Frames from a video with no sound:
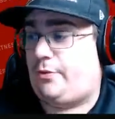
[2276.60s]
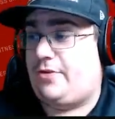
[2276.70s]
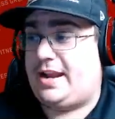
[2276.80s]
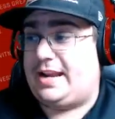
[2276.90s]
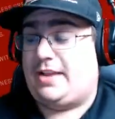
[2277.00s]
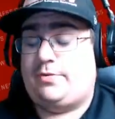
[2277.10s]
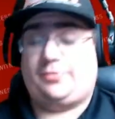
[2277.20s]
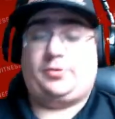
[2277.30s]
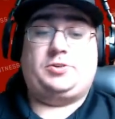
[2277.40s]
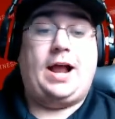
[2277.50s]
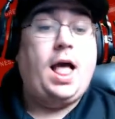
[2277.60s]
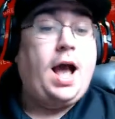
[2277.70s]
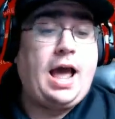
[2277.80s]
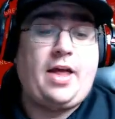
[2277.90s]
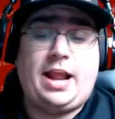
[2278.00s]
they didn't give him the first down.
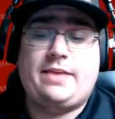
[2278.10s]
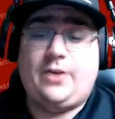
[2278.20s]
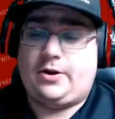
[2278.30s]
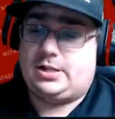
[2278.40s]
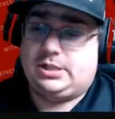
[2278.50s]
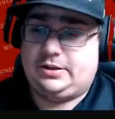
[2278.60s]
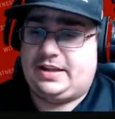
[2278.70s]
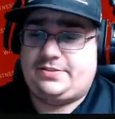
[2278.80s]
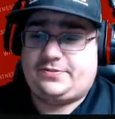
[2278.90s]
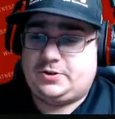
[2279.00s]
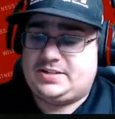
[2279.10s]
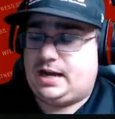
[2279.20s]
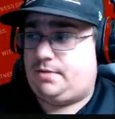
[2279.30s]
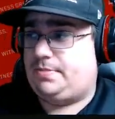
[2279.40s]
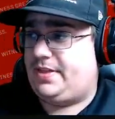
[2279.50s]
I thought he very clearly had the first
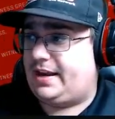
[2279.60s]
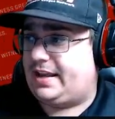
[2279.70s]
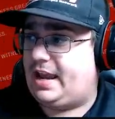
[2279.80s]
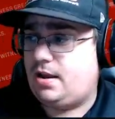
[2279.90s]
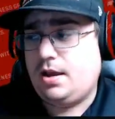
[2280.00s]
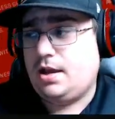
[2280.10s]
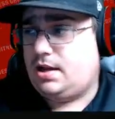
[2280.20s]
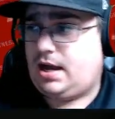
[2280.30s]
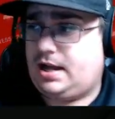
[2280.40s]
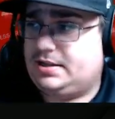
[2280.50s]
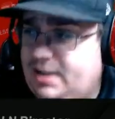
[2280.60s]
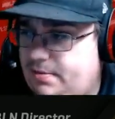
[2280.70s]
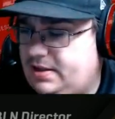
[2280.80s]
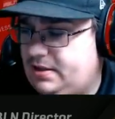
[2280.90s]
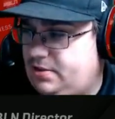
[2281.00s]
down, but then again,
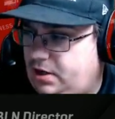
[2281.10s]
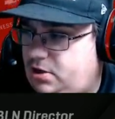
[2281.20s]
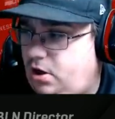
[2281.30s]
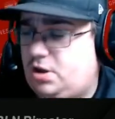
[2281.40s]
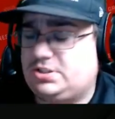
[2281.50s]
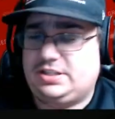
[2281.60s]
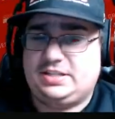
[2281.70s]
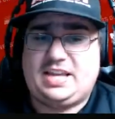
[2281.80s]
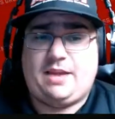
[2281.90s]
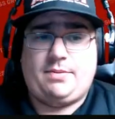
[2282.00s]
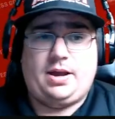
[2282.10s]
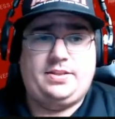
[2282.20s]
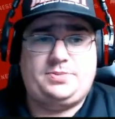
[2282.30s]
some of the calls in this game, this